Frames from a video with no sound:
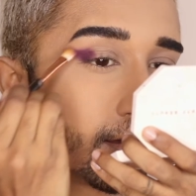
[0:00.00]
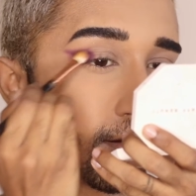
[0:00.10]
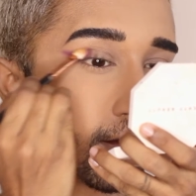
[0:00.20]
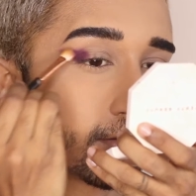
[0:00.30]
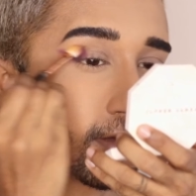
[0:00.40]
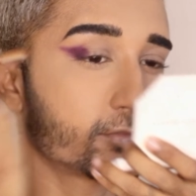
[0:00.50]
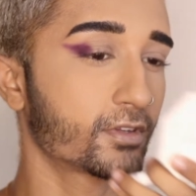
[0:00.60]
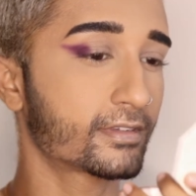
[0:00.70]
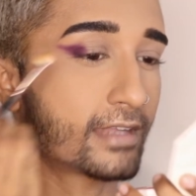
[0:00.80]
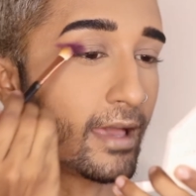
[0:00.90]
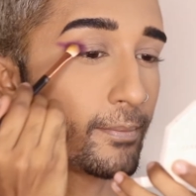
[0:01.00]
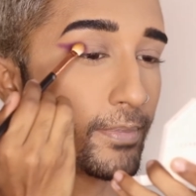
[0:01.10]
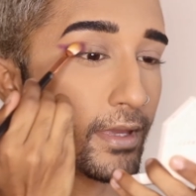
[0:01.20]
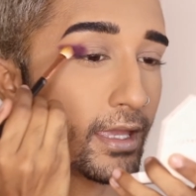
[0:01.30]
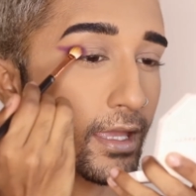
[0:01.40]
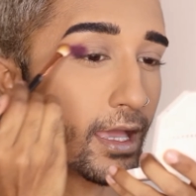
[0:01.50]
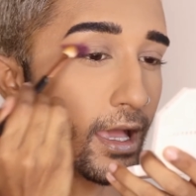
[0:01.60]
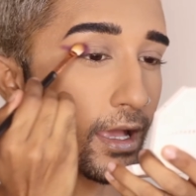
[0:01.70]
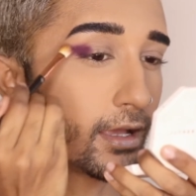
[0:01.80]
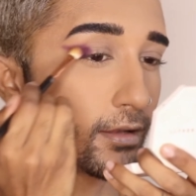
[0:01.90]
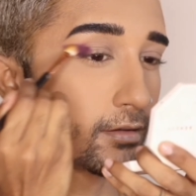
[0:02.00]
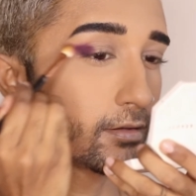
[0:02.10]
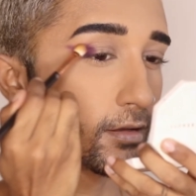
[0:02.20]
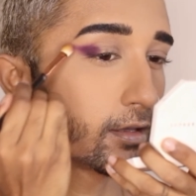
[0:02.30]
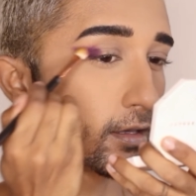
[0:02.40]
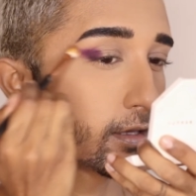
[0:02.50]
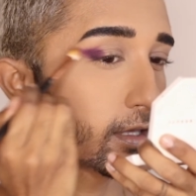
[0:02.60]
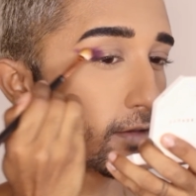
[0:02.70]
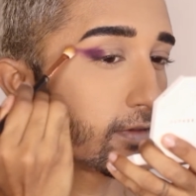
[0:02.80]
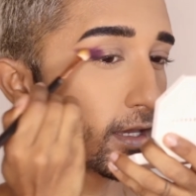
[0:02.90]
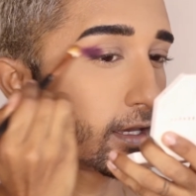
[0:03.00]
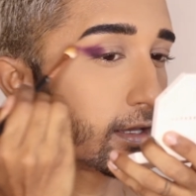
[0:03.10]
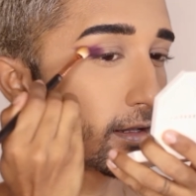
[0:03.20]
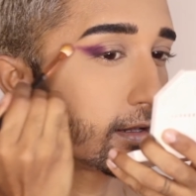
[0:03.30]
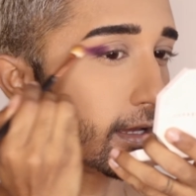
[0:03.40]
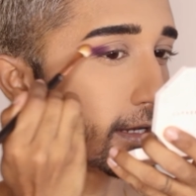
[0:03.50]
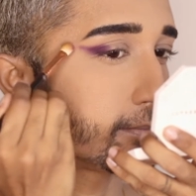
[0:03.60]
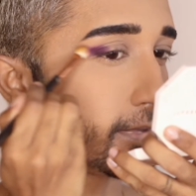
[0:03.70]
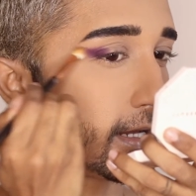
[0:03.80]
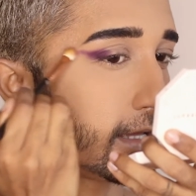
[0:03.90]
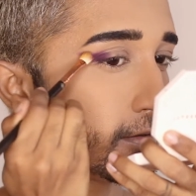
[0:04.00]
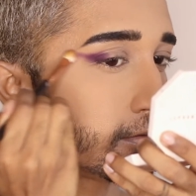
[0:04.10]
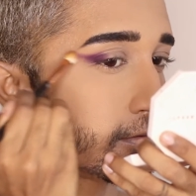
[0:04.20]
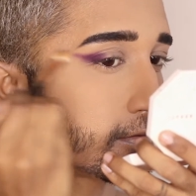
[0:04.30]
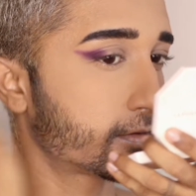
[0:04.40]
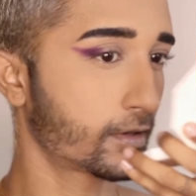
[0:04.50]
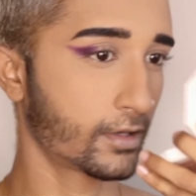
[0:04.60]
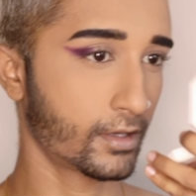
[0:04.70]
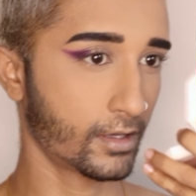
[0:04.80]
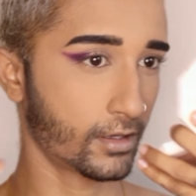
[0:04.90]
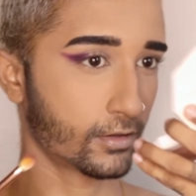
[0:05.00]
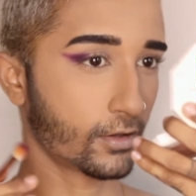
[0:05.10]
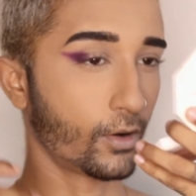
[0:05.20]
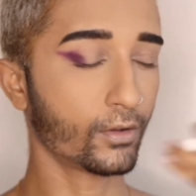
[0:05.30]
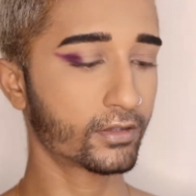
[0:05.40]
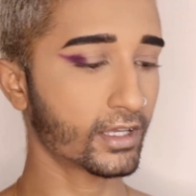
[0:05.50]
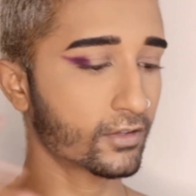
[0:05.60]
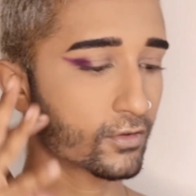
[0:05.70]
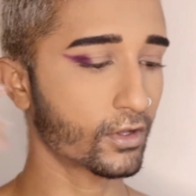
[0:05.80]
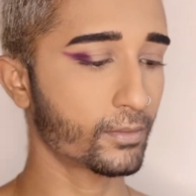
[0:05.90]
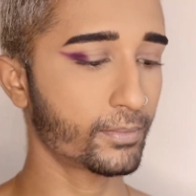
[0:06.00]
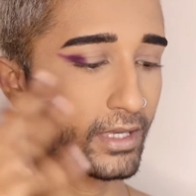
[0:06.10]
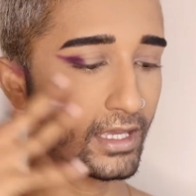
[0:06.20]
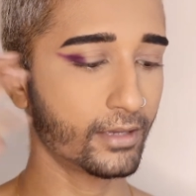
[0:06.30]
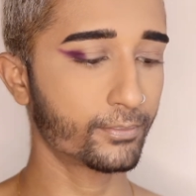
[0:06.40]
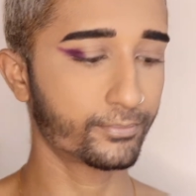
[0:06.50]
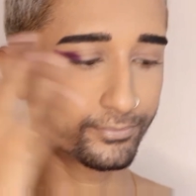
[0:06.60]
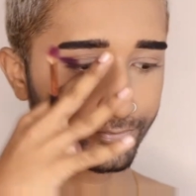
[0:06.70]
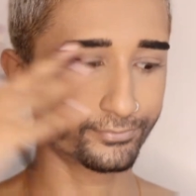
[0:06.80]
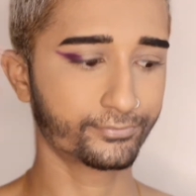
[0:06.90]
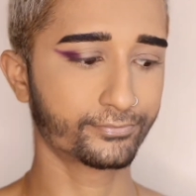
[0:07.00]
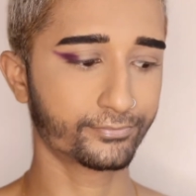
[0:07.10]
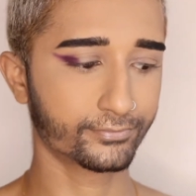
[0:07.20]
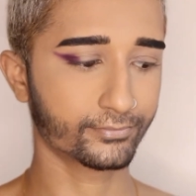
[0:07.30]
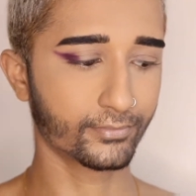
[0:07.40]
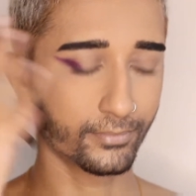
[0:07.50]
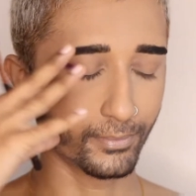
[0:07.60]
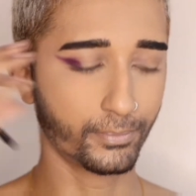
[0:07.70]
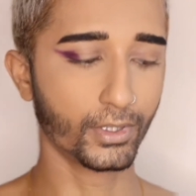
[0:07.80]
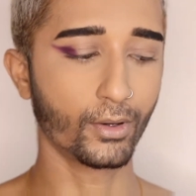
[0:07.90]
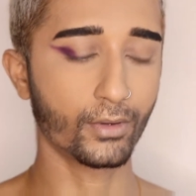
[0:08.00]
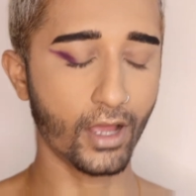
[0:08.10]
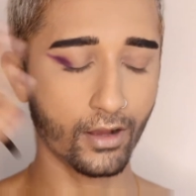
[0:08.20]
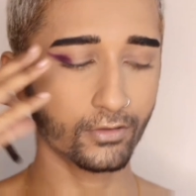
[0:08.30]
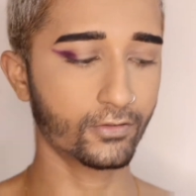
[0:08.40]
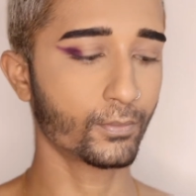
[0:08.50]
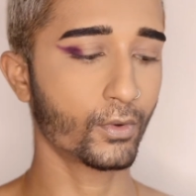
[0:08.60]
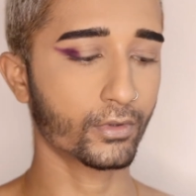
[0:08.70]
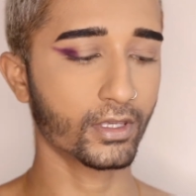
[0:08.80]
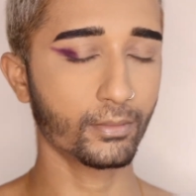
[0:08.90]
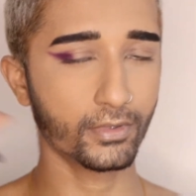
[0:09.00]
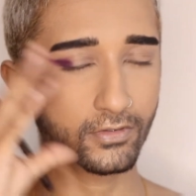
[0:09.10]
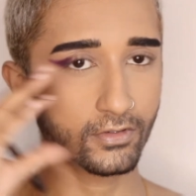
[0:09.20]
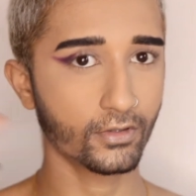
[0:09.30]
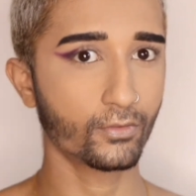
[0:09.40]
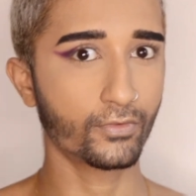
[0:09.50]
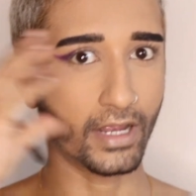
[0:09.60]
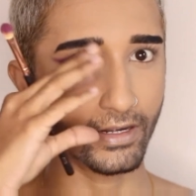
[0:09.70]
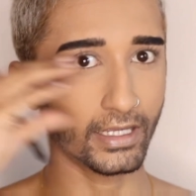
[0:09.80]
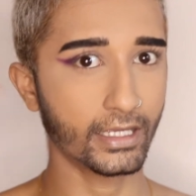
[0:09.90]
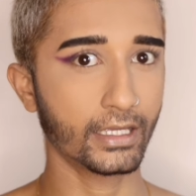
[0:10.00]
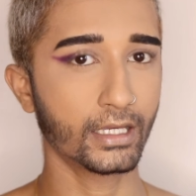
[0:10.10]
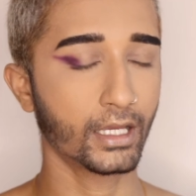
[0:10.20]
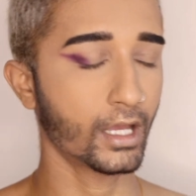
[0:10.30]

Alright, so I'm just stamping and giving it light blends. The whole thing is going to be blown out, smoky, but still very